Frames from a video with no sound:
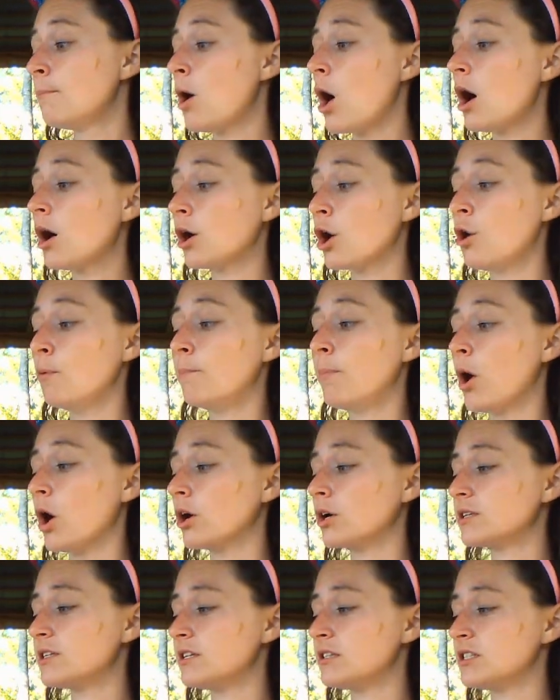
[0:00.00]
Pongo
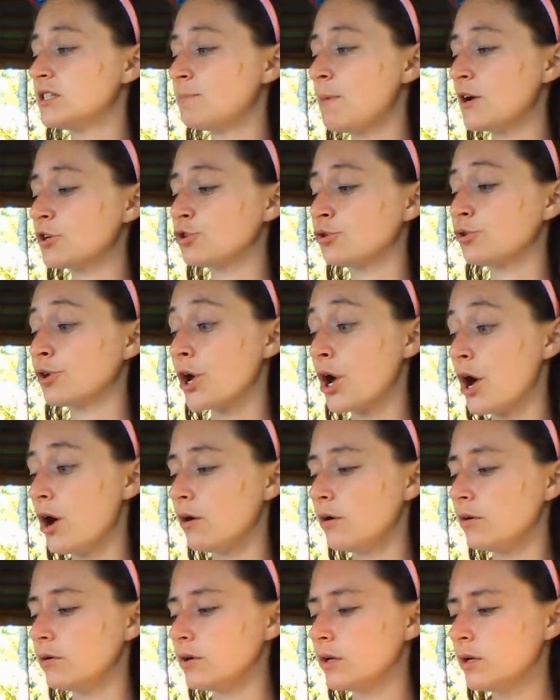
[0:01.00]
barked in special
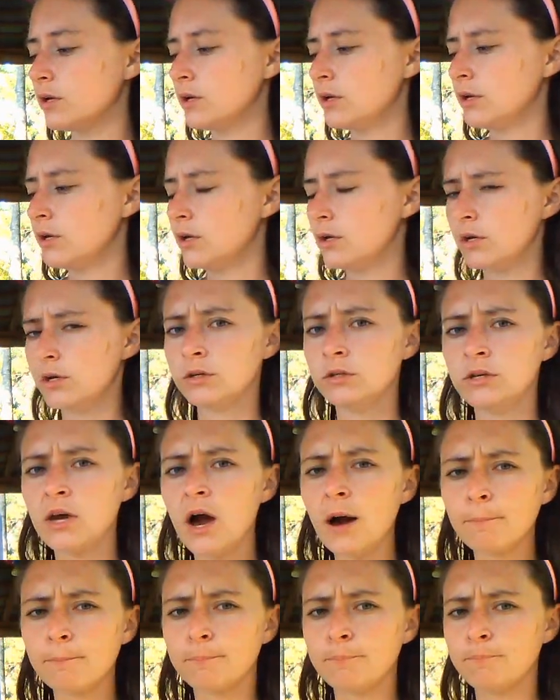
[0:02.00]
code.
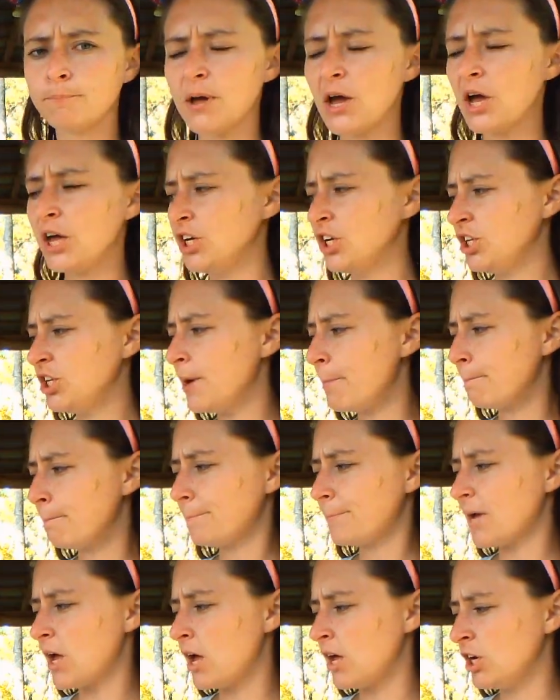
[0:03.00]
"Yap and
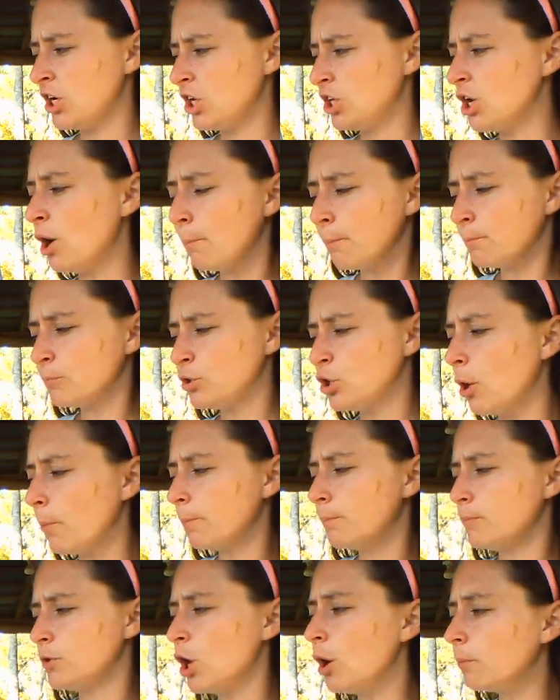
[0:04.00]
yip and yup,
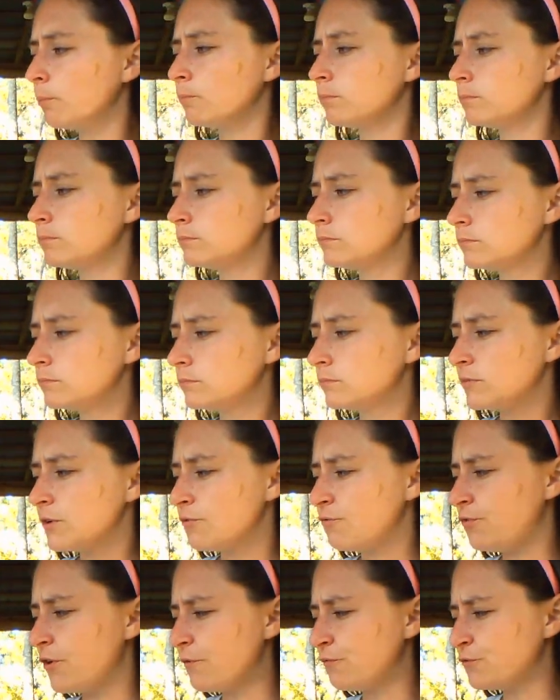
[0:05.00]
yup, yup.
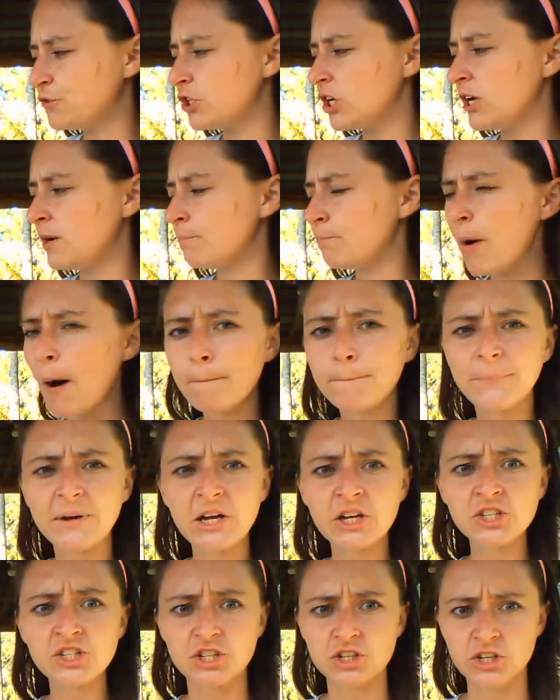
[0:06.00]
15
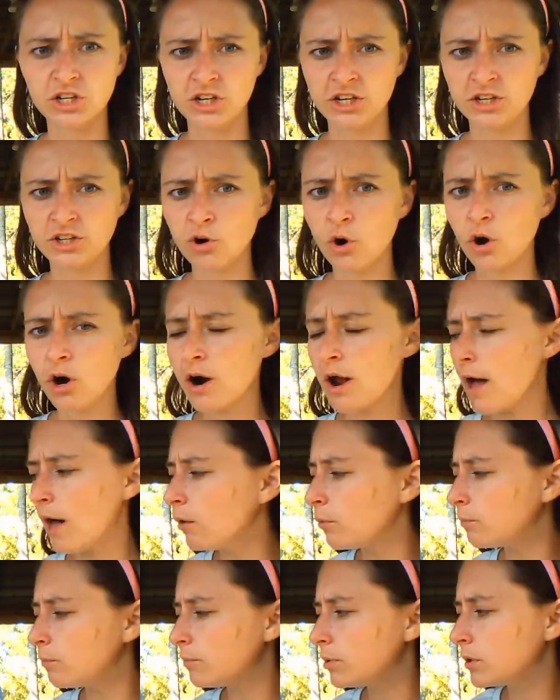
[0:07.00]
puppies need your
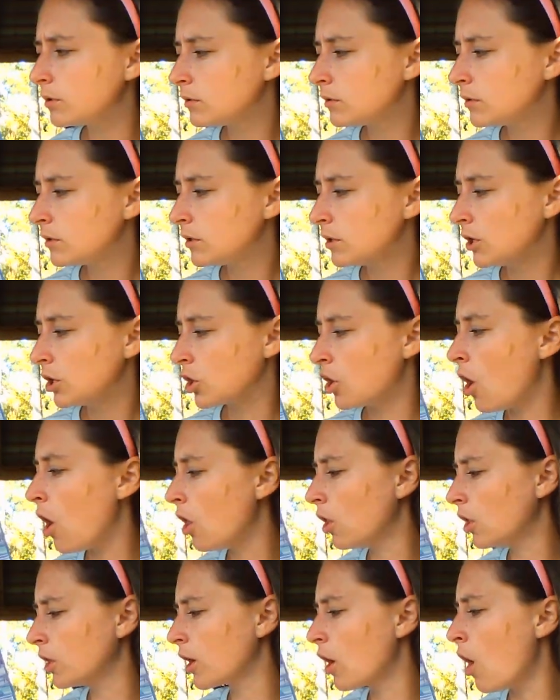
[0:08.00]
help.
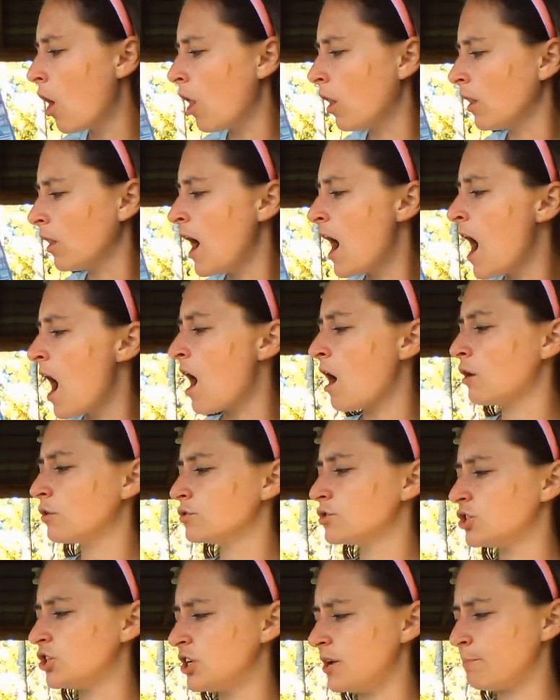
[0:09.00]
Calling all
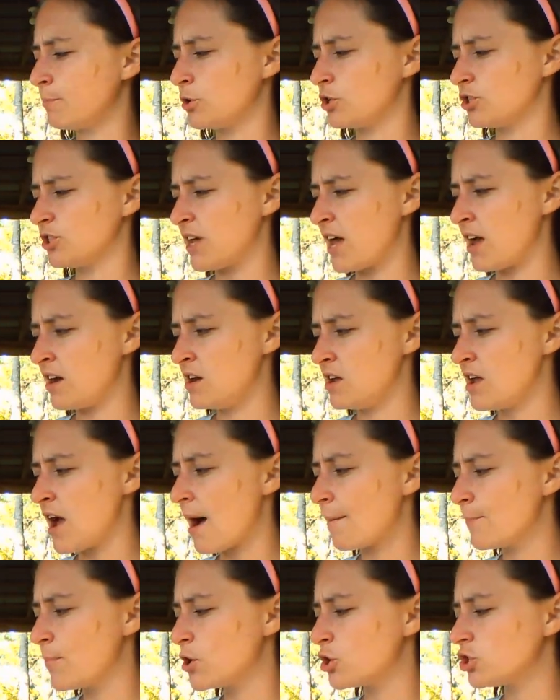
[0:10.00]
hounds, yippers and
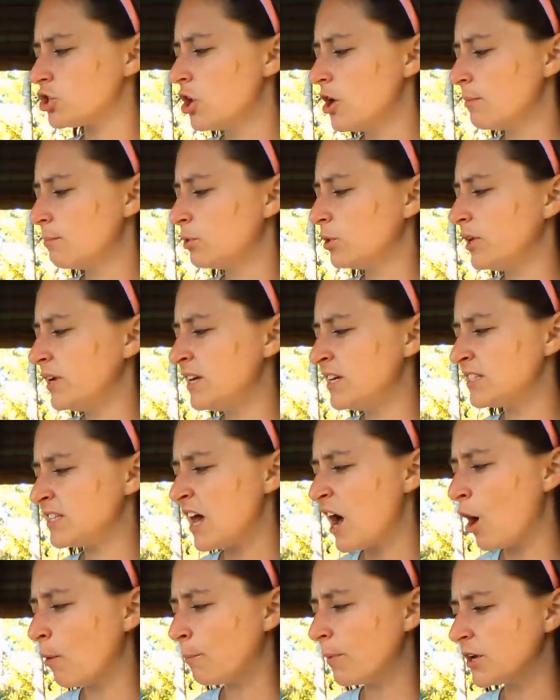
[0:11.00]
yappers, please
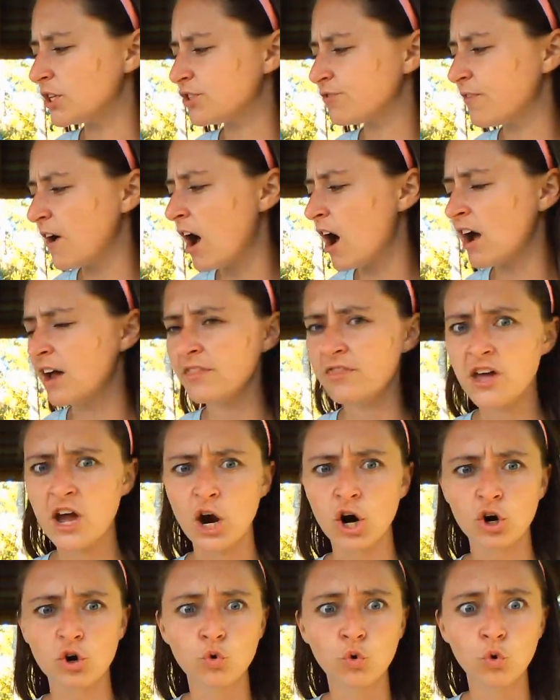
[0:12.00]
help us find
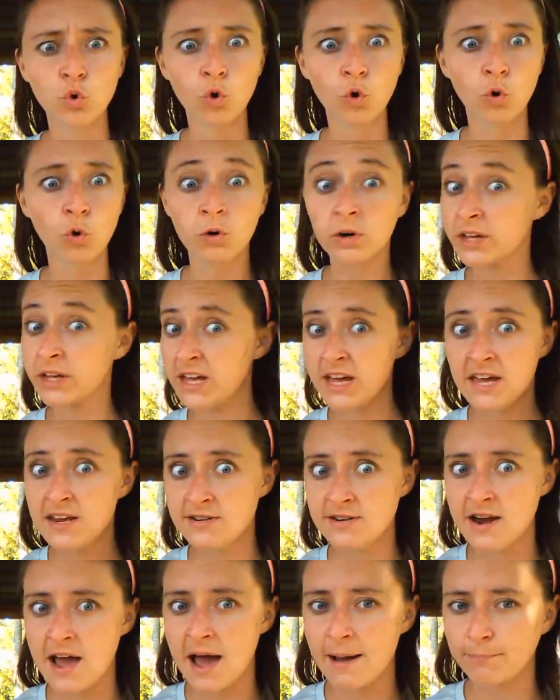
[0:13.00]
their cruel
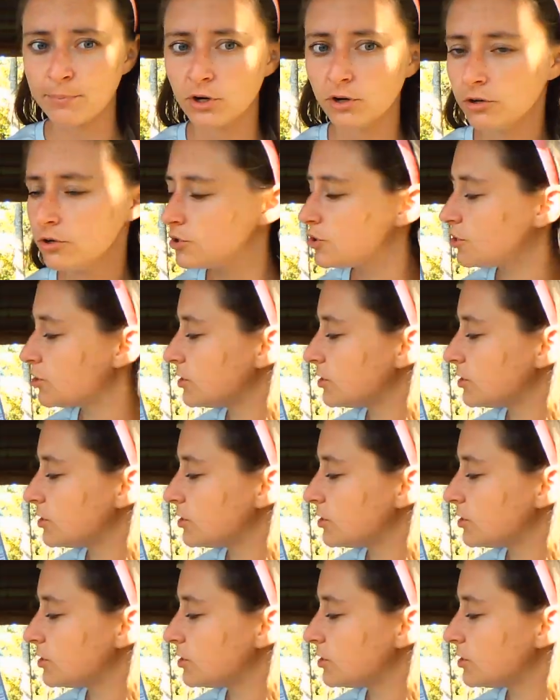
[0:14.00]
kidnappers."